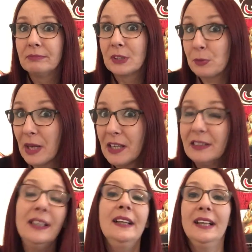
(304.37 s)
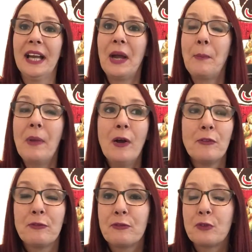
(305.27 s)
sweater um
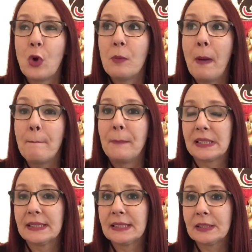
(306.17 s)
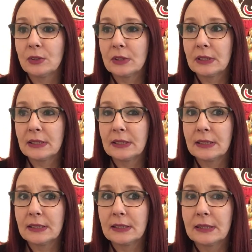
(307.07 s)
from Bis
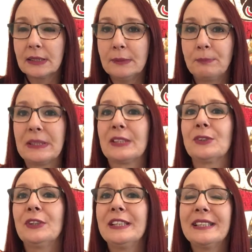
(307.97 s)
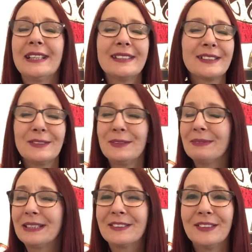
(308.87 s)
Biscotti Yarns oh
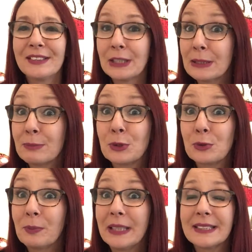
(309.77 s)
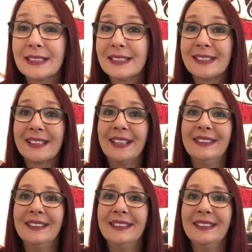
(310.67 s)
my gosh I'm so bad at this